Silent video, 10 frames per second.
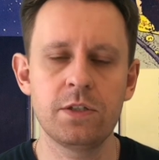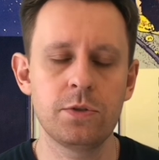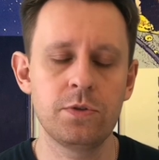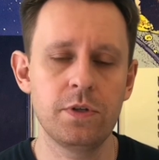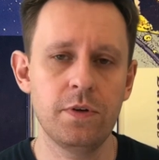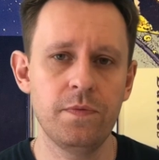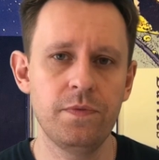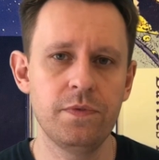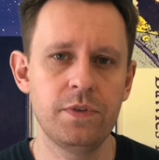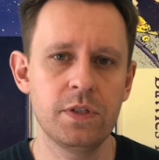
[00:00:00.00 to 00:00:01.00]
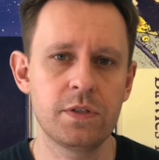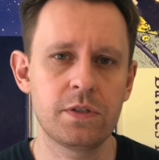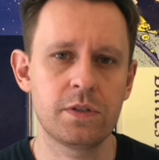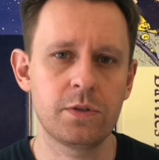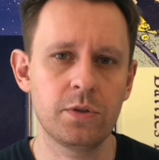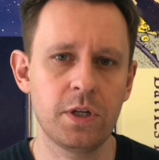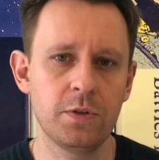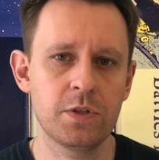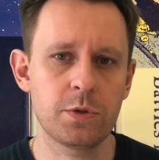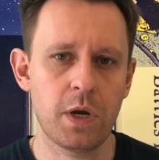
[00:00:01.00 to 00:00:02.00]
to this
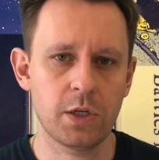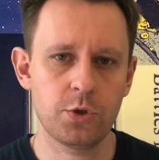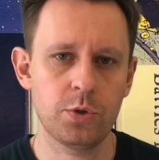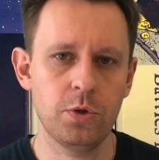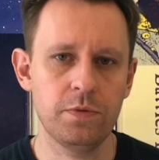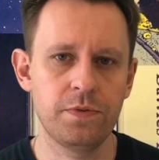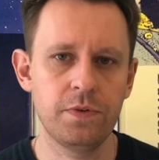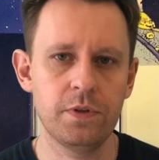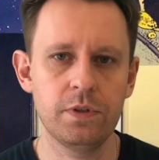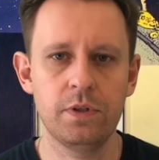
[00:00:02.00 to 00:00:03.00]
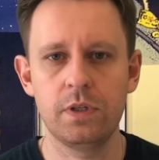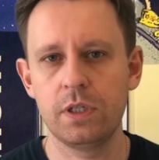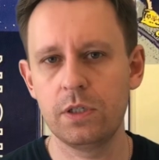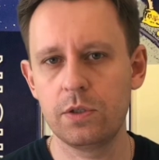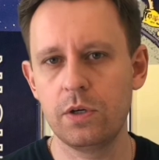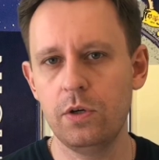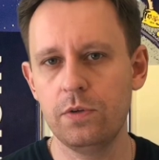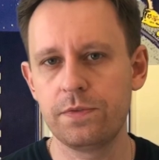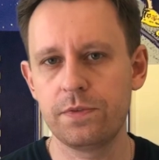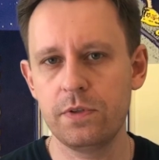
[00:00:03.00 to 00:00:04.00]
total destruction of
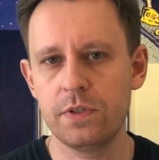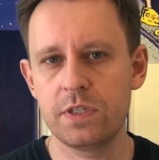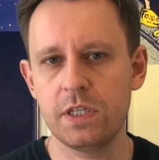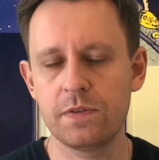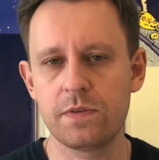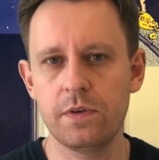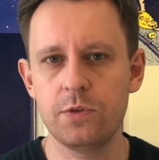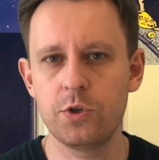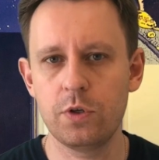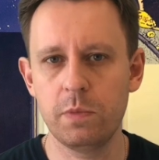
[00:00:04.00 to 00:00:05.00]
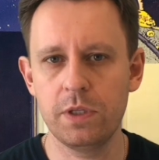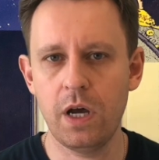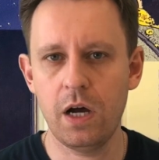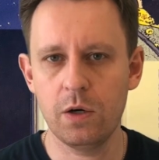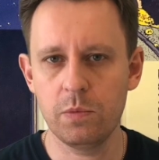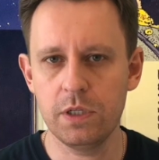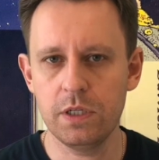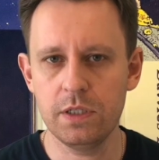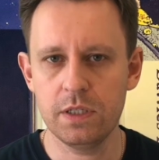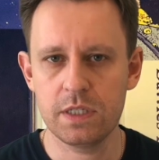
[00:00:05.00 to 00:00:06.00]
the Sixth German
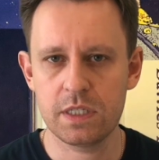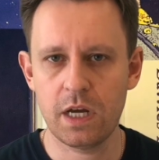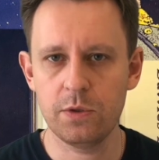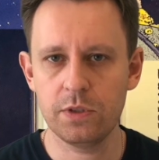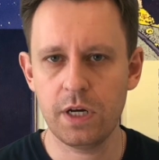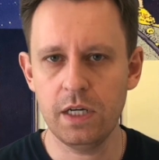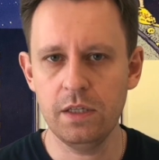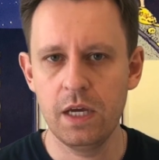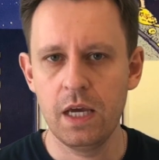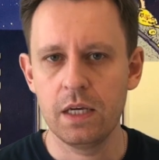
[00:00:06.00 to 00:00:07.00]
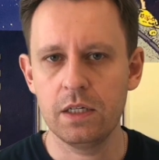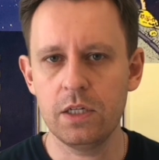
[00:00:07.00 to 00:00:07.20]
Army in Stalingrad.